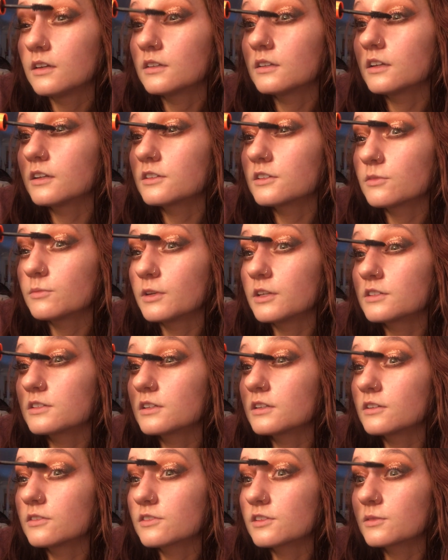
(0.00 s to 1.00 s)
Not to
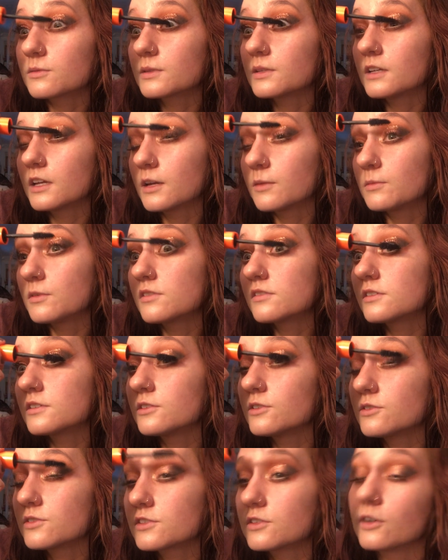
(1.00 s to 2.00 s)
mention, if something happens and
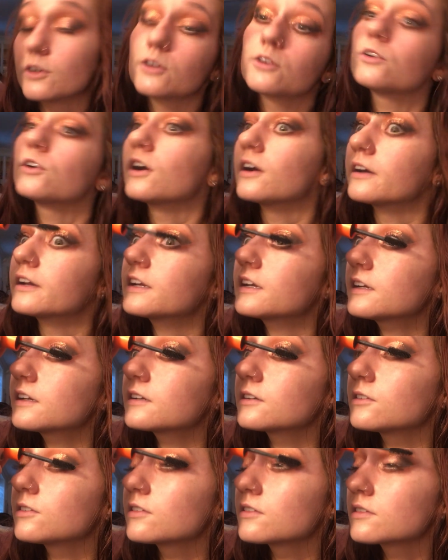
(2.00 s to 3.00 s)
you start crying,
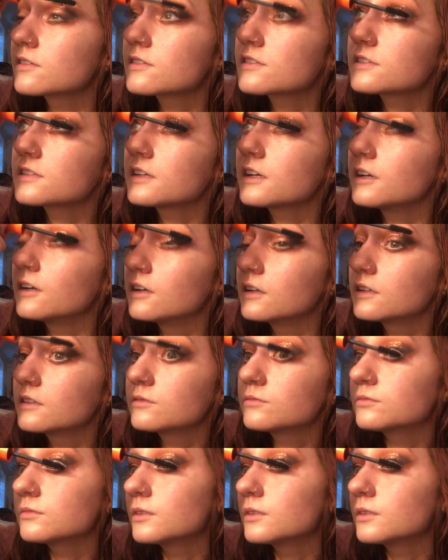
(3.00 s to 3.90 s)
it'll stay on.